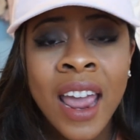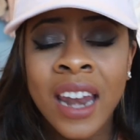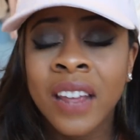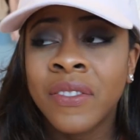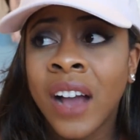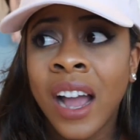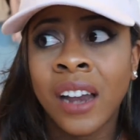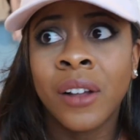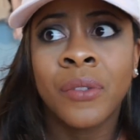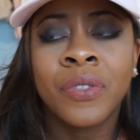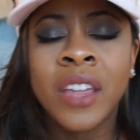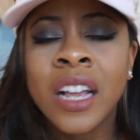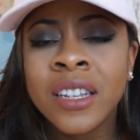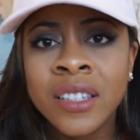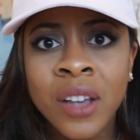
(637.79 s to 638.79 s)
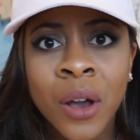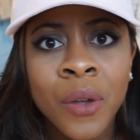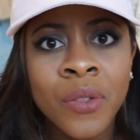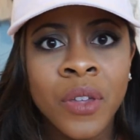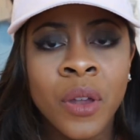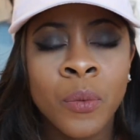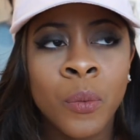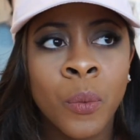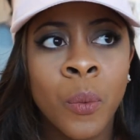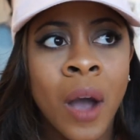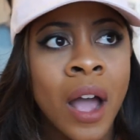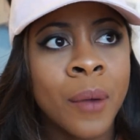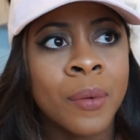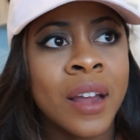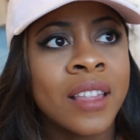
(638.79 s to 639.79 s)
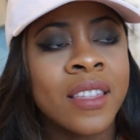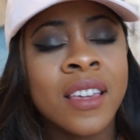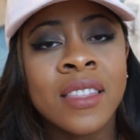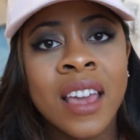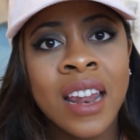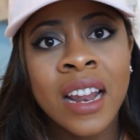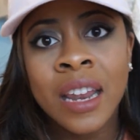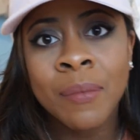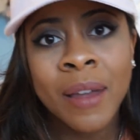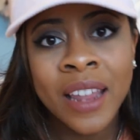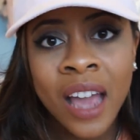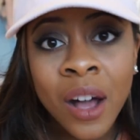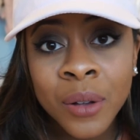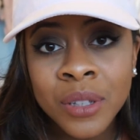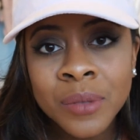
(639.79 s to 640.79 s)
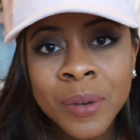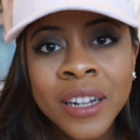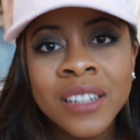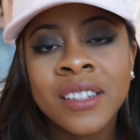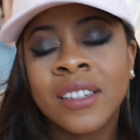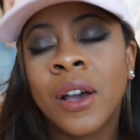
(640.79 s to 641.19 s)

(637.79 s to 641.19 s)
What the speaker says: And if I don't think so, then why would I think that anybody else would?